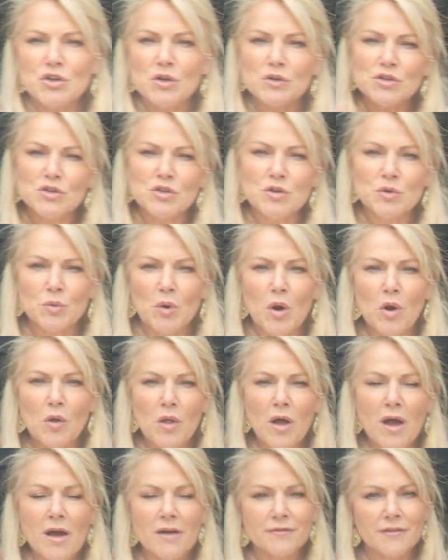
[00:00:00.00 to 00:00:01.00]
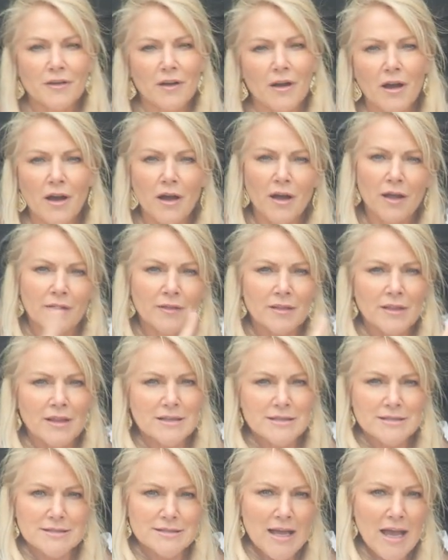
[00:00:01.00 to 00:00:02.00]
showed you the roll off on
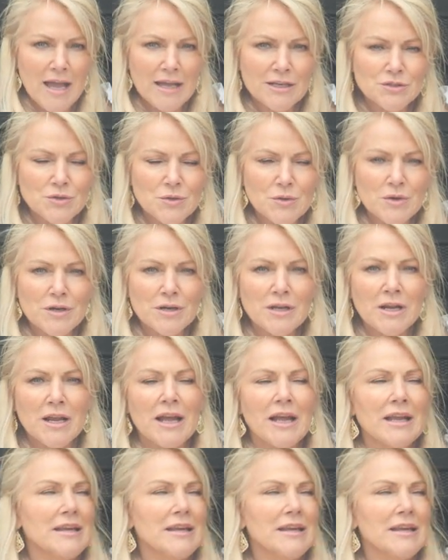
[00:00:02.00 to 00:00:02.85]
the side door.